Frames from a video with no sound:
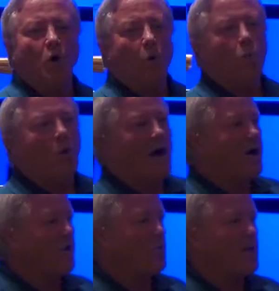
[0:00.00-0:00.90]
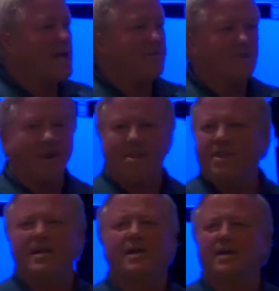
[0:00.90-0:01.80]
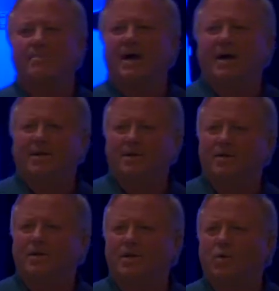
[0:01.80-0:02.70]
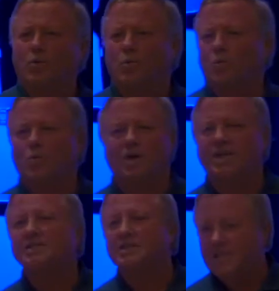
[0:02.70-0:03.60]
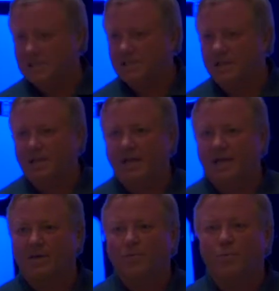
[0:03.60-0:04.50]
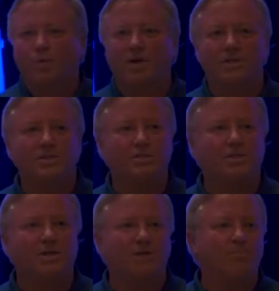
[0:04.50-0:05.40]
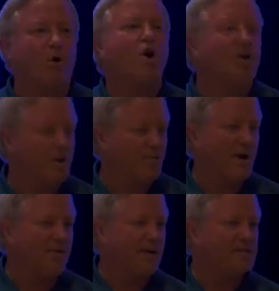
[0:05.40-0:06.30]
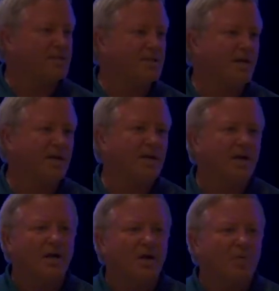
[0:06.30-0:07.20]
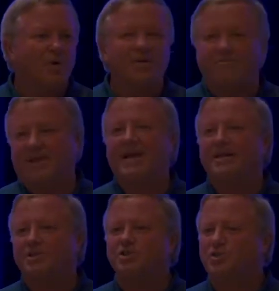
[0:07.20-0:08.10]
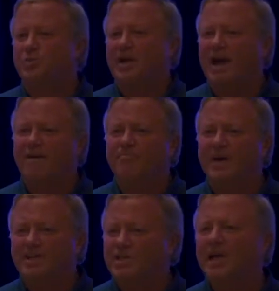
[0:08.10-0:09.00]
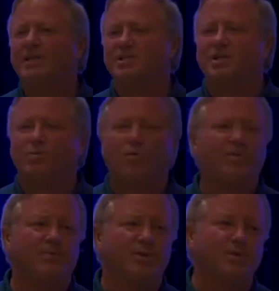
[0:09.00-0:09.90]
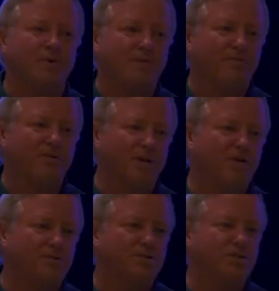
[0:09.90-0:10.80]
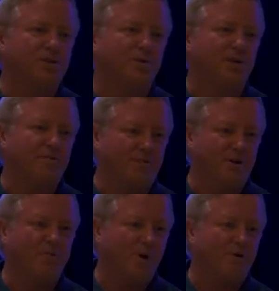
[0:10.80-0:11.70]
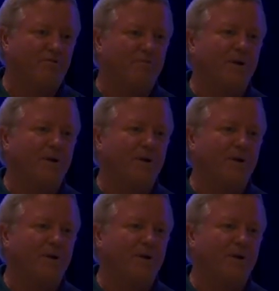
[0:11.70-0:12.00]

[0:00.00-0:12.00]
why are we even thinking about it? You know, what is SDN? What is the market around SDN? What advantage do we have by changing what we've been doing for years and doing it very well from a